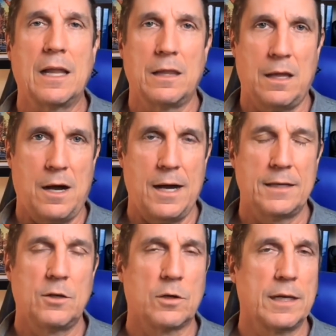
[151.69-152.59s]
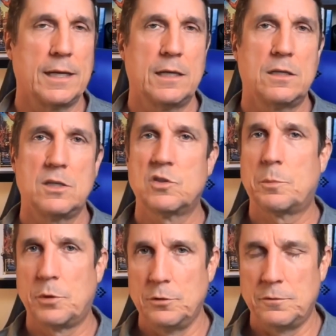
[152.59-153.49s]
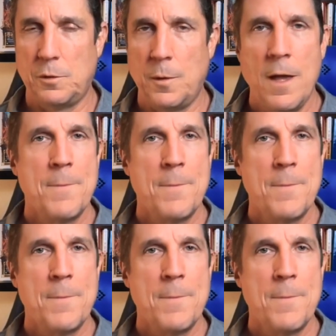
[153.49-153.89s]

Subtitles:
lot. You're going to get a disapproval.